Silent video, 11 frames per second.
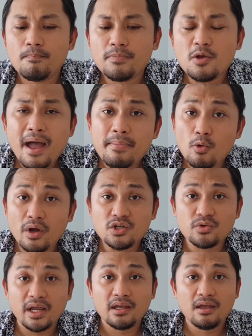you might be
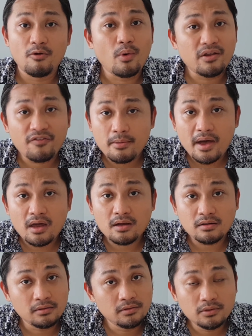wondering, what if I'm a
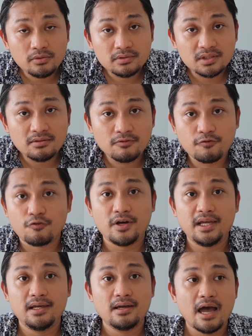gluten-free?